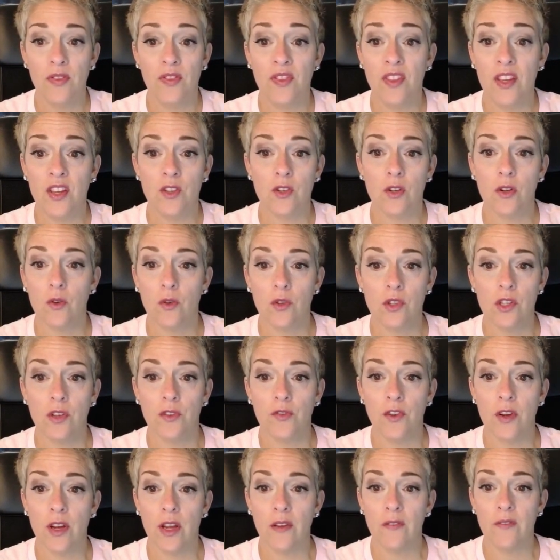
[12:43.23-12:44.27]
These are going so
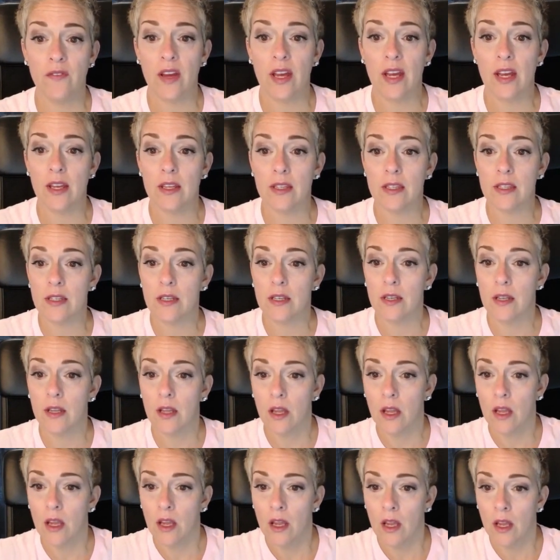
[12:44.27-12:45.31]
freaking fast.
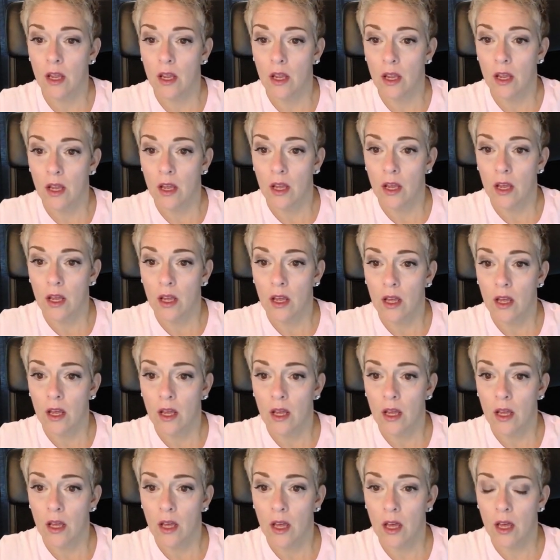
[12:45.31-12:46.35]

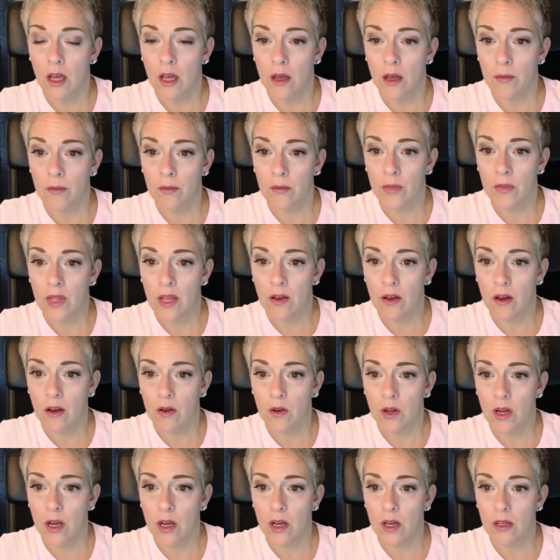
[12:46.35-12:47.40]
Oh
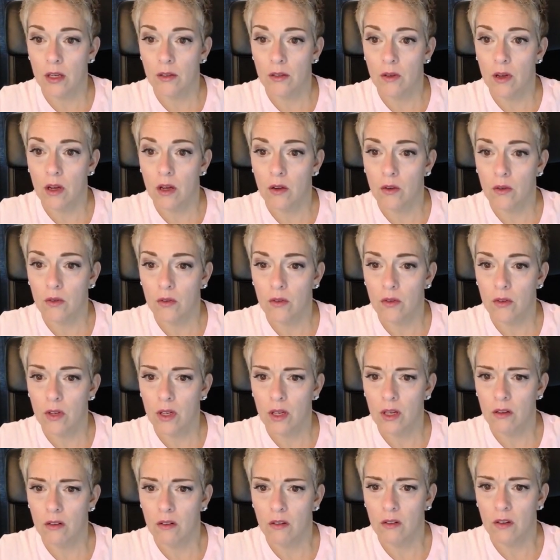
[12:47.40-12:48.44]
God. Oh.
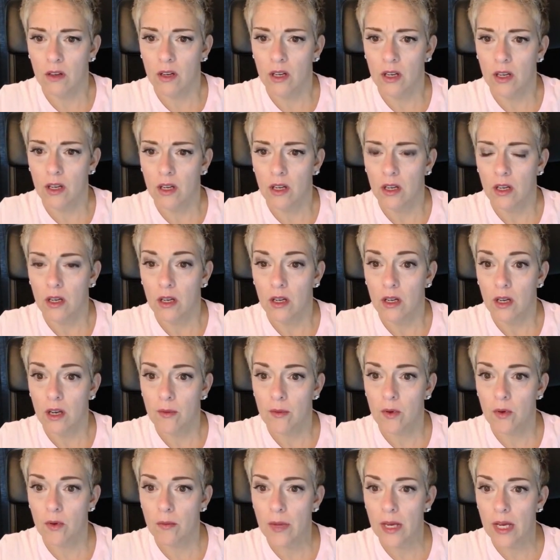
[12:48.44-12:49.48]
I'm
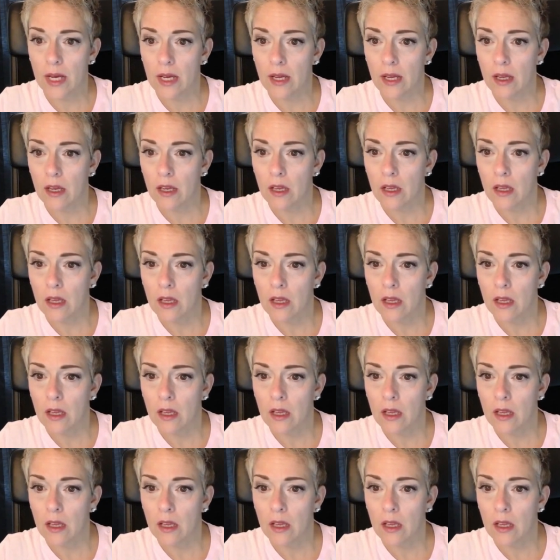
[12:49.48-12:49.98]
going back.